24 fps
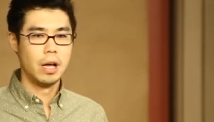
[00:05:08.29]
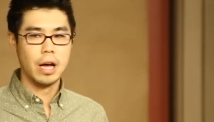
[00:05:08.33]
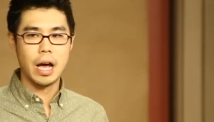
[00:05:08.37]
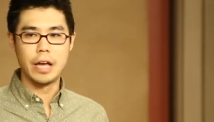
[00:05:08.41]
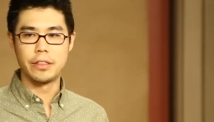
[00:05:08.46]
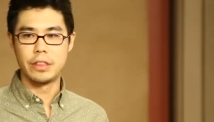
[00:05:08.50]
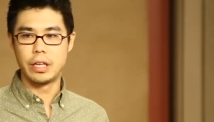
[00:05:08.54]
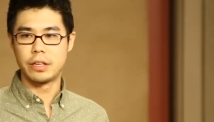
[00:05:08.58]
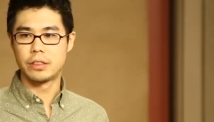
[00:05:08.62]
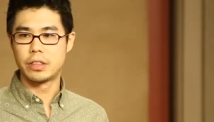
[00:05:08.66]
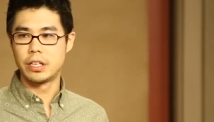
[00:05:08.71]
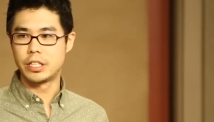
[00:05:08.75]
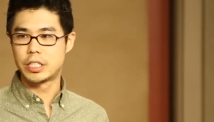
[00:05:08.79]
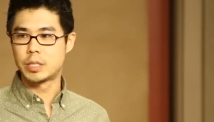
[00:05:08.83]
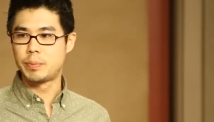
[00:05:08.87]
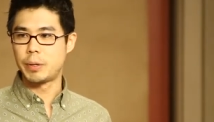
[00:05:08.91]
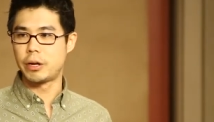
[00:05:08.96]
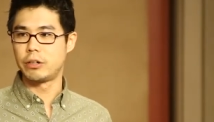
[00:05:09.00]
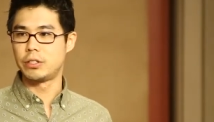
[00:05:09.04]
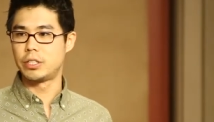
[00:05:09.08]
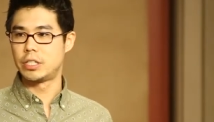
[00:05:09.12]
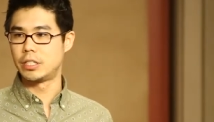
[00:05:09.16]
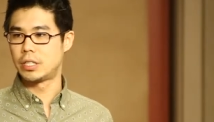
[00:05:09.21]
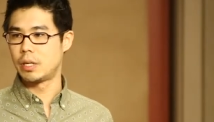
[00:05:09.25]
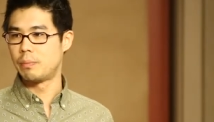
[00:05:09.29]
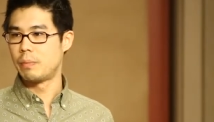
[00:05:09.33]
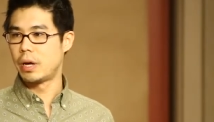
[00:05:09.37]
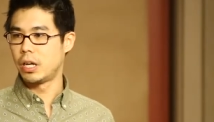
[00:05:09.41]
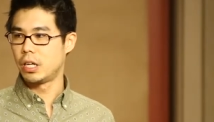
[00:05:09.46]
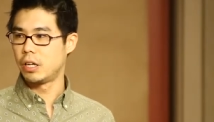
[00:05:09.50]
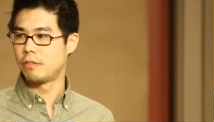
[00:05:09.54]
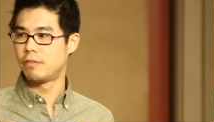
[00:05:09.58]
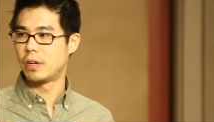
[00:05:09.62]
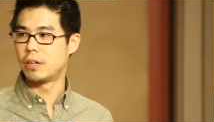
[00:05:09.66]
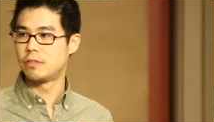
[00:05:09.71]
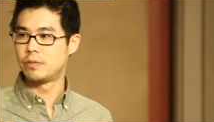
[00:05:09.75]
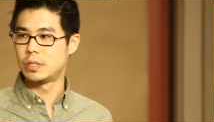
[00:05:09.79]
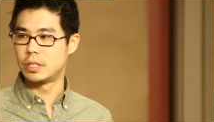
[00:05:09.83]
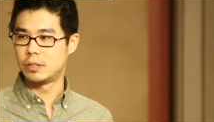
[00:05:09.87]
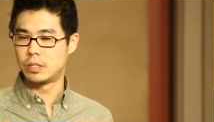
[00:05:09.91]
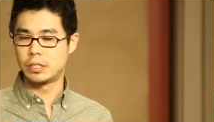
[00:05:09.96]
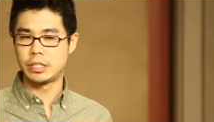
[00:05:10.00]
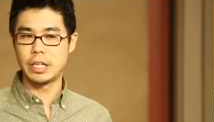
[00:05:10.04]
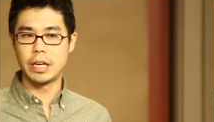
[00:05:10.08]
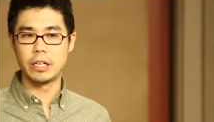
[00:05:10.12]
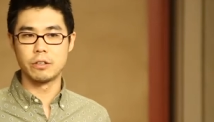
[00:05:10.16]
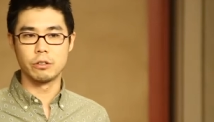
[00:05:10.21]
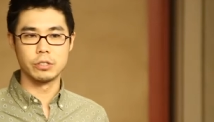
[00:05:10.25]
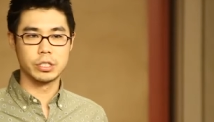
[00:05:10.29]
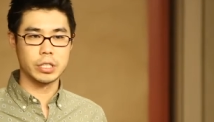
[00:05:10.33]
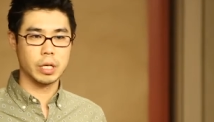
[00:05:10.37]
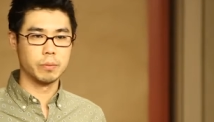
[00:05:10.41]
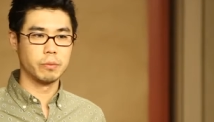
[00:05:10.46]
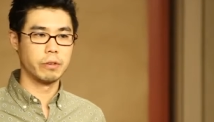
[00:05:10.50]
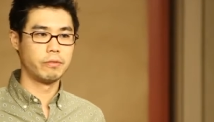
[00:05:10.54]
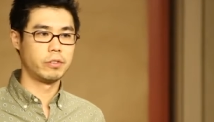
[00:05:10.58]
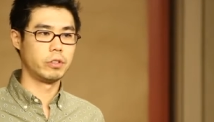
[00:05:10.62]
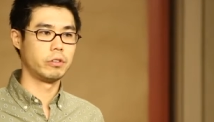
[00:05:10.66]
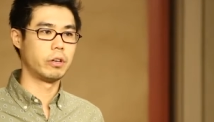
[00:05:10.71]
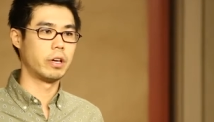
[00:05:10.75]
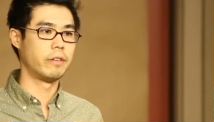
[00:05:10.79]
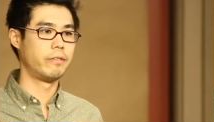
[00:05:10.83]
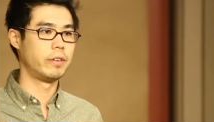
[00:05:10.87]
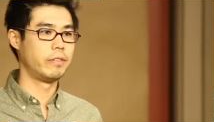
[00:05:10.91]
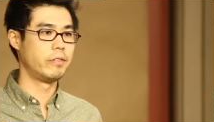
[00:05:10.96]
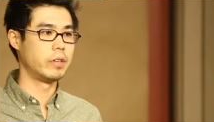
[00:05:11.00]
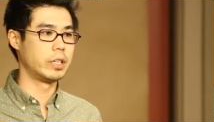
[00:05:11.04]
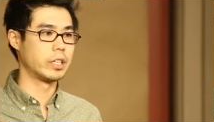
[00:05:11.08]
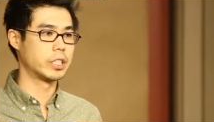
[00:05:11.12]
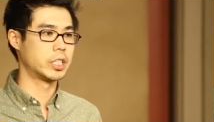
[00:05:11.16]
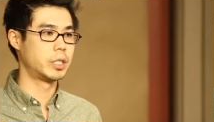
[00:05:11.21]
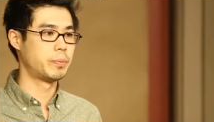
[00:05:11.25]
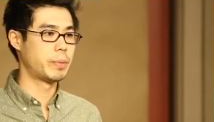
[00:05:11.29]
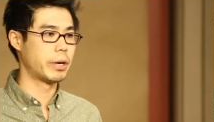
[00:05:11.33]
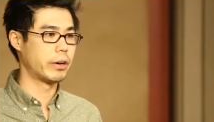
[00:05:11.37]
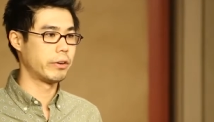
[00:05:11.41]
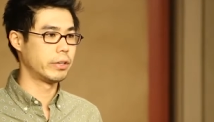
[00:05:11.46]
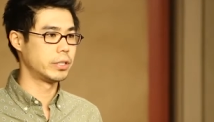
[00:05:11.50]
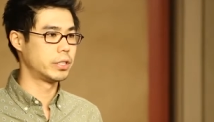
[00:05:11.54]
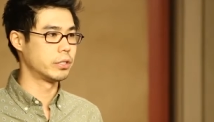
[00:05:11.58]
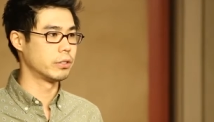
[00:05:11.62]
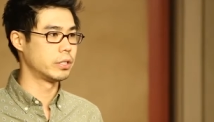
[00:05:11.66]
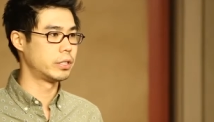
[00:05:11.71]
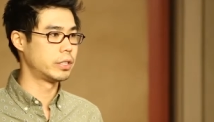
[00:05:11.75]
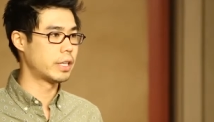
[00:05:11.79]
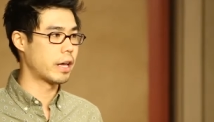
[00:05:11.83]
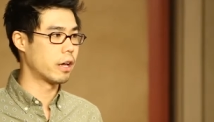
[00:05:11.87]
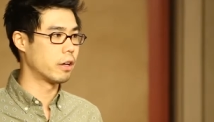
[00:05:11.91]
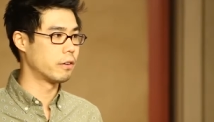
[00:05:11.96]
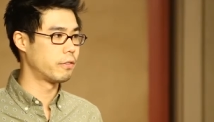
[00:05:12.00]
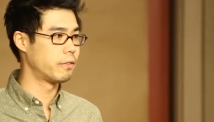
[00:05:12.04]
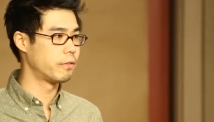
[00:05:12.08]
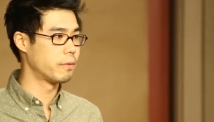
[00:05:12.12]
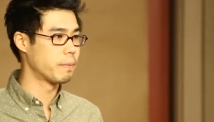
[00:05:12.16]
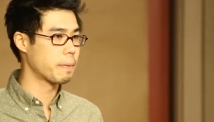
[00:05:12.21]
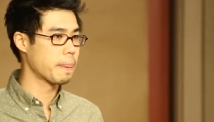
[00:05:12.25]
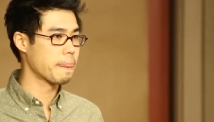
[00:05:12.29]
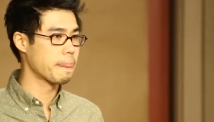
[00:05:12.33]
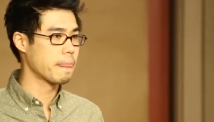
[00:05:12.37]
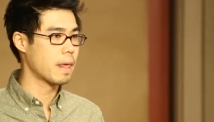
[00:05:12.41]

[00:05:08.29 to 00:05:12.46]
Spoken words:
I think the experiences that many of us have seen, or some of you have even experienced yourself.